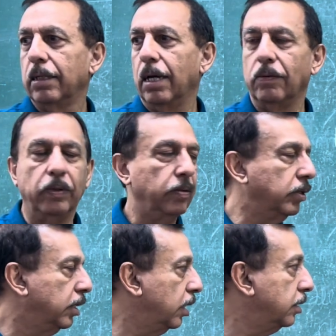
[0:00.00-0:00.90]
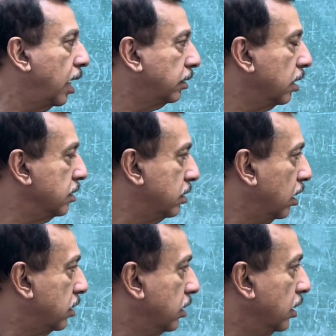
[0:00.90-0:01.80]
And we did that
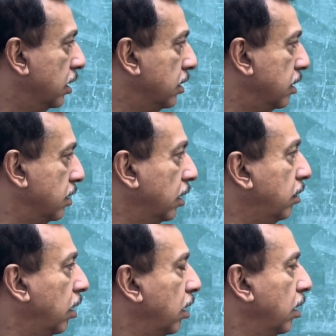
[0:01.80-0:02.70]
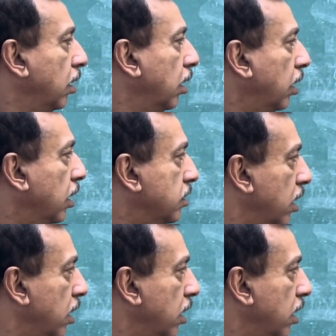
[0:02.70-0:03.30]
construction as I said. In